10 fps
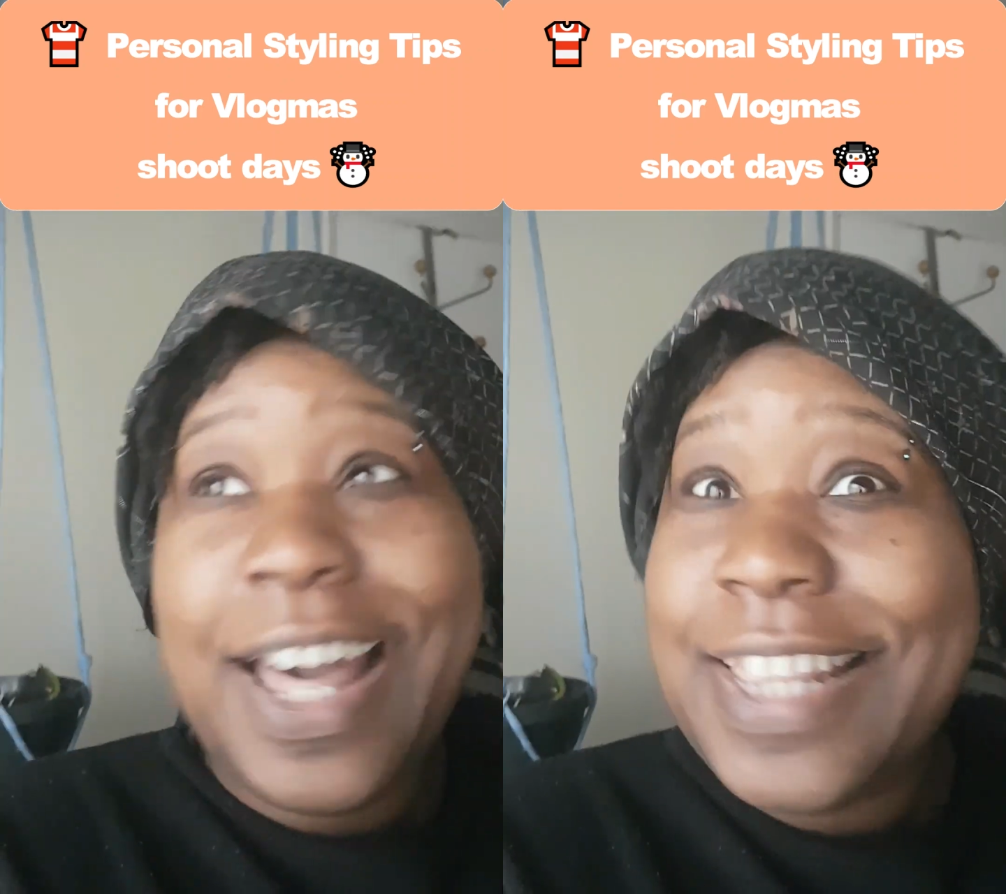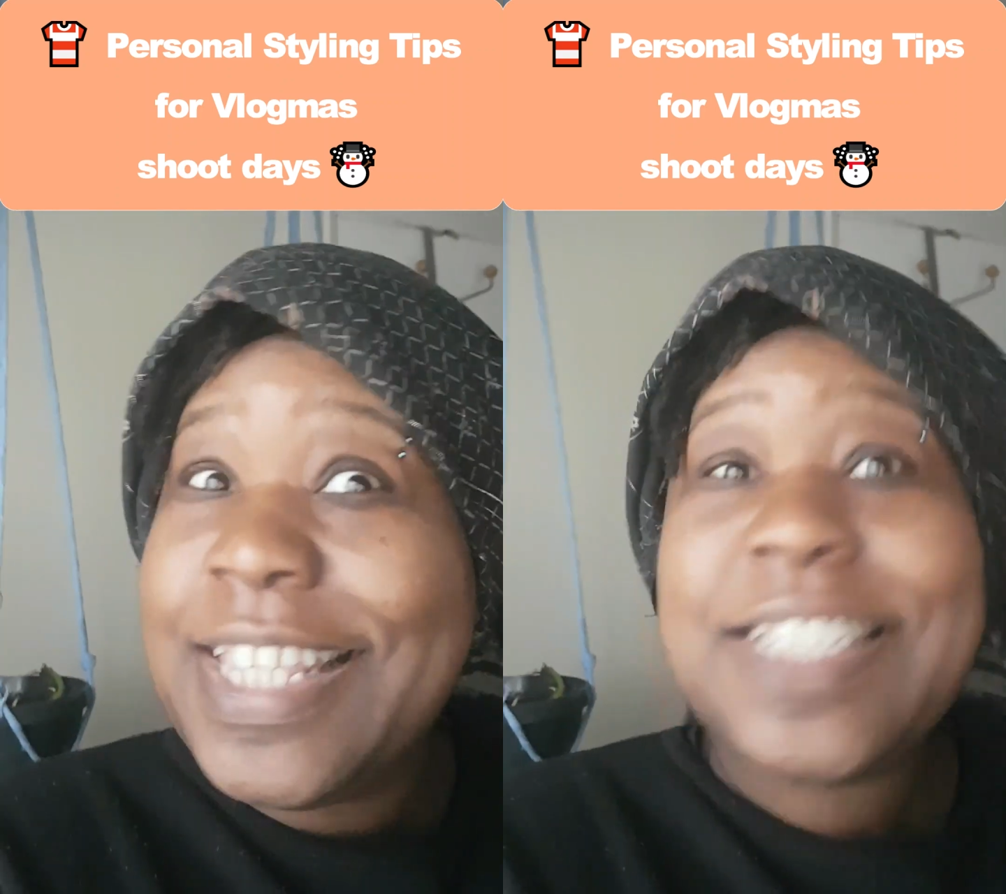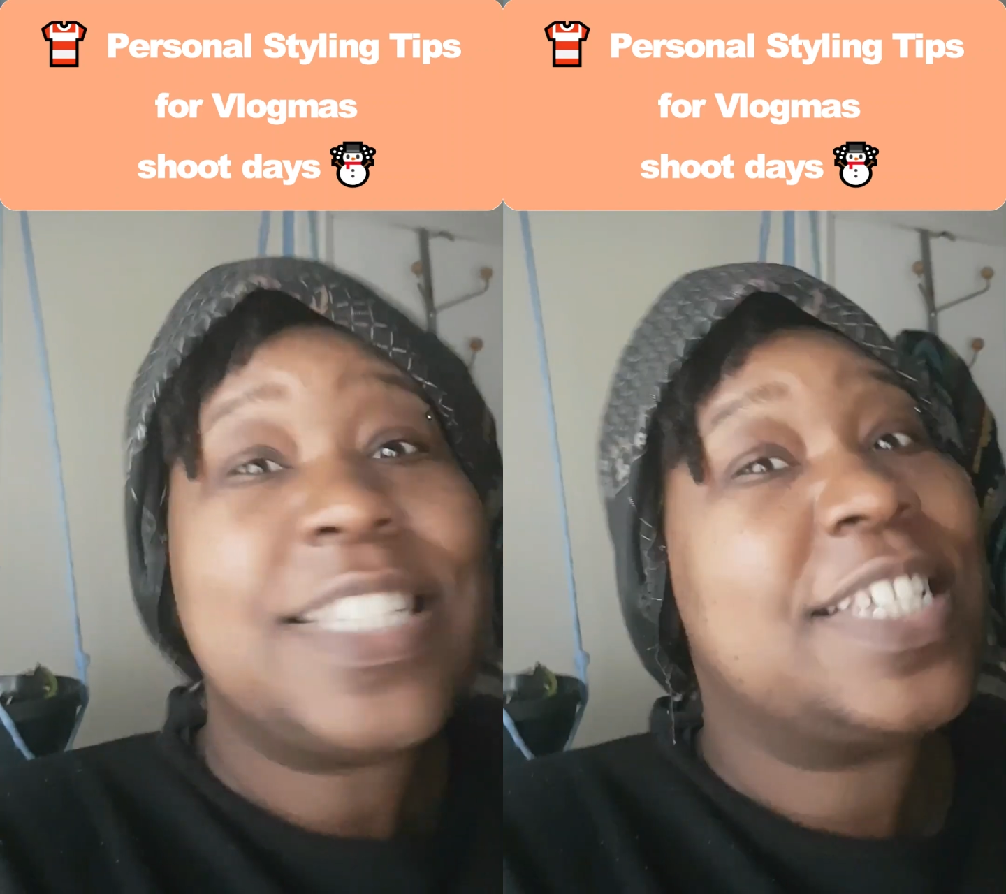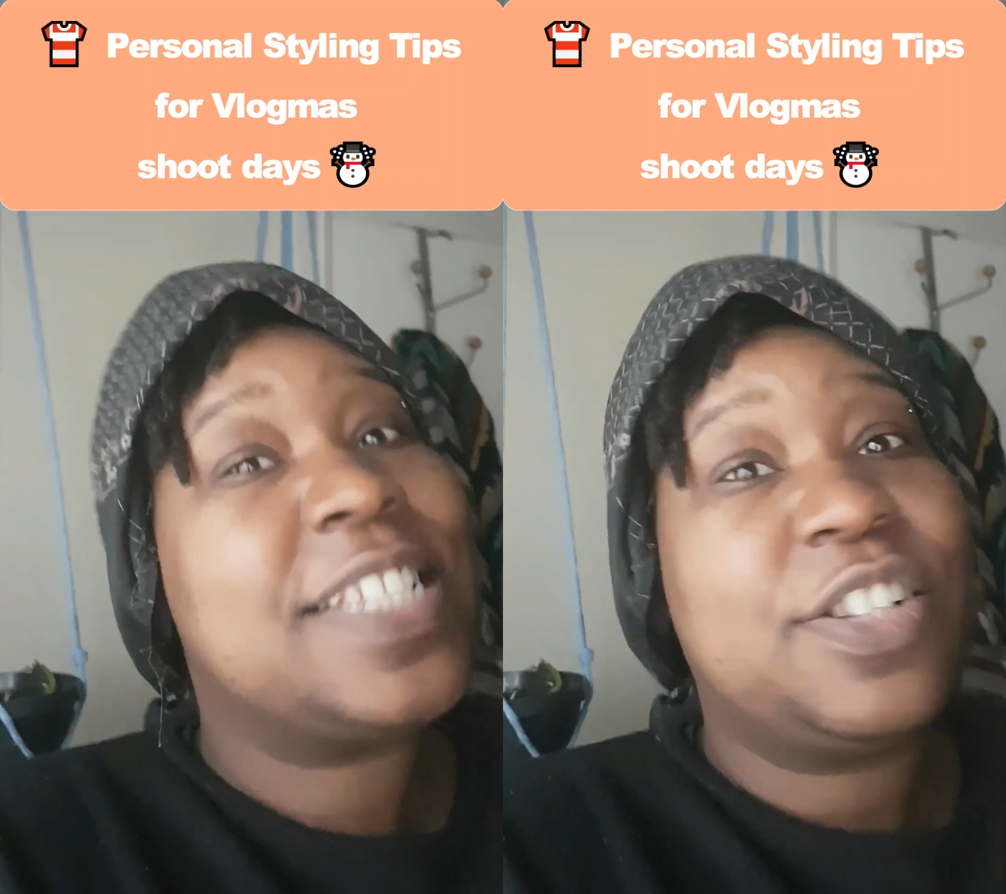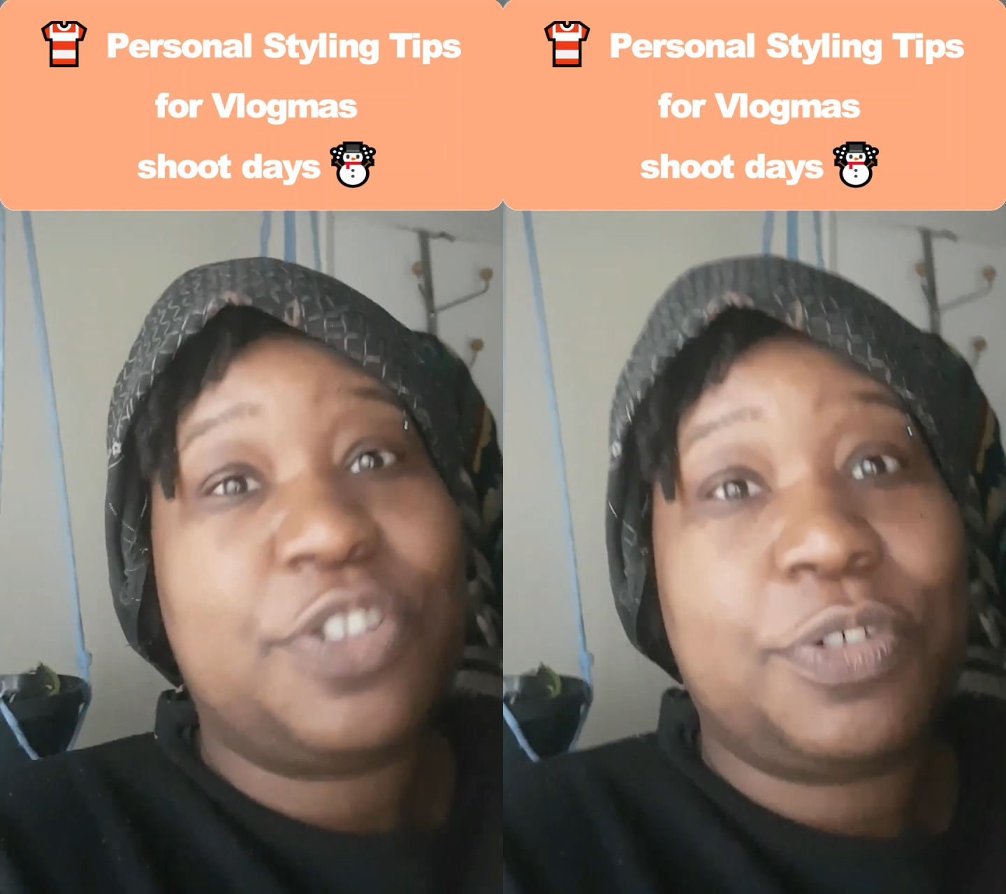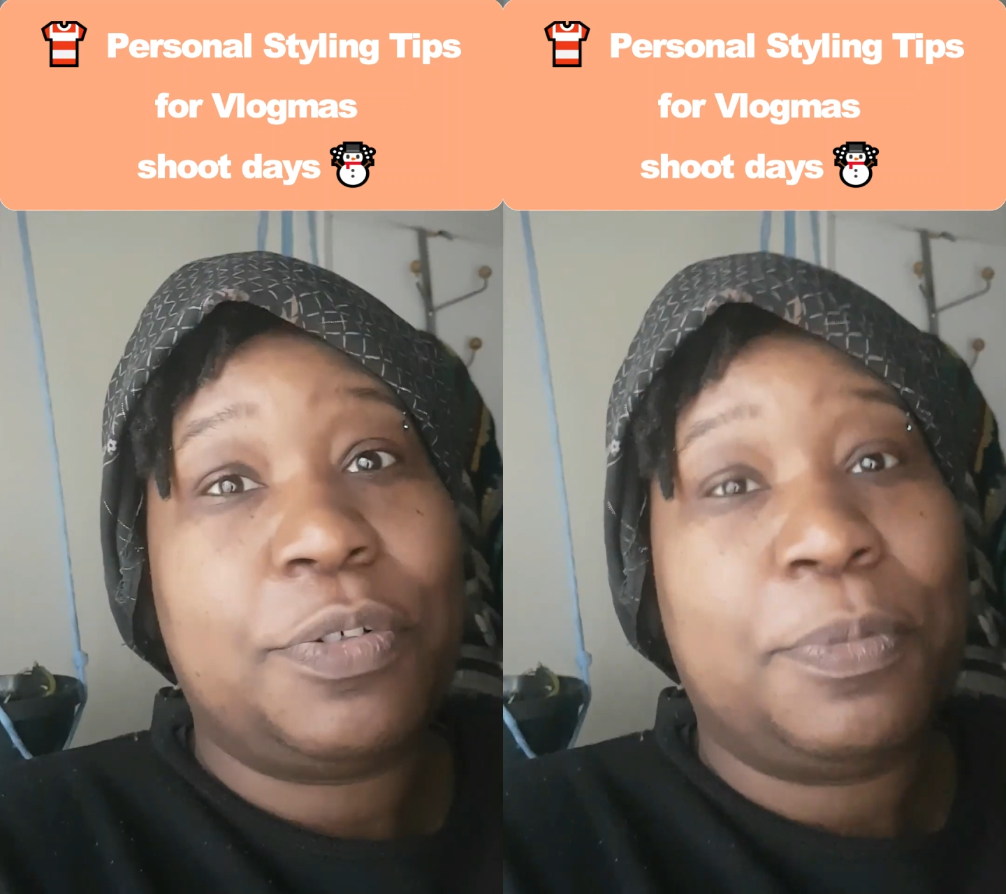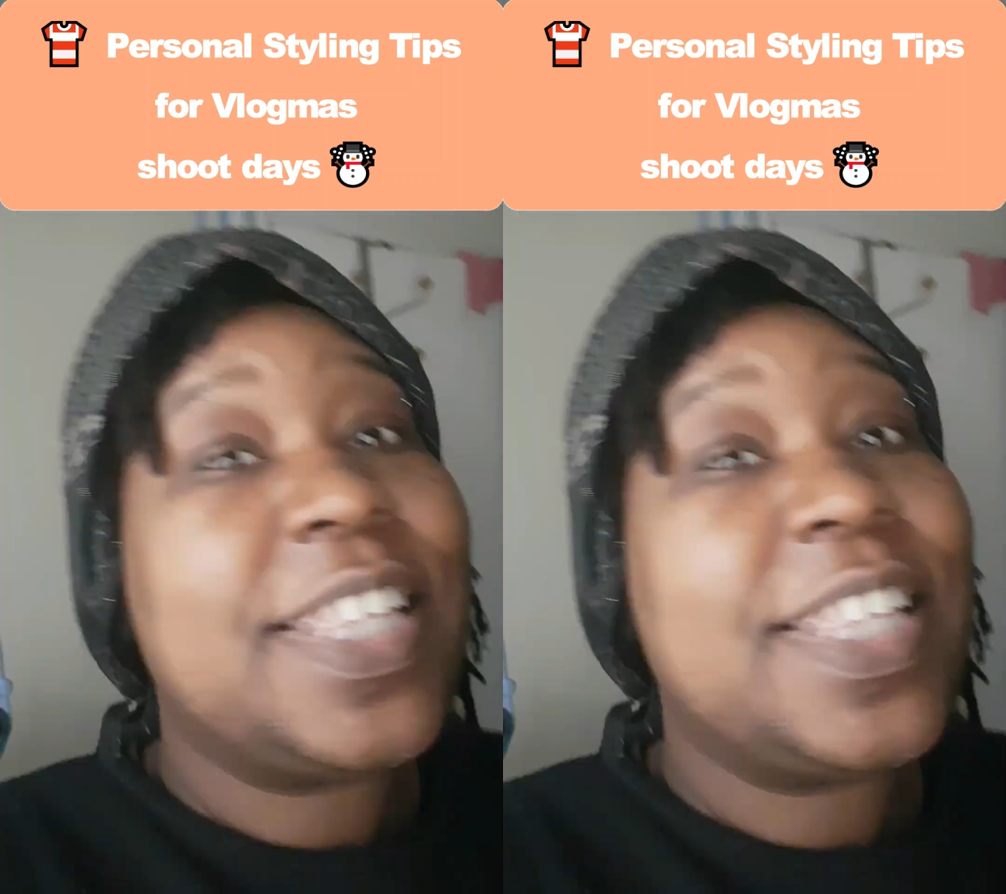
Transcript: This is essential.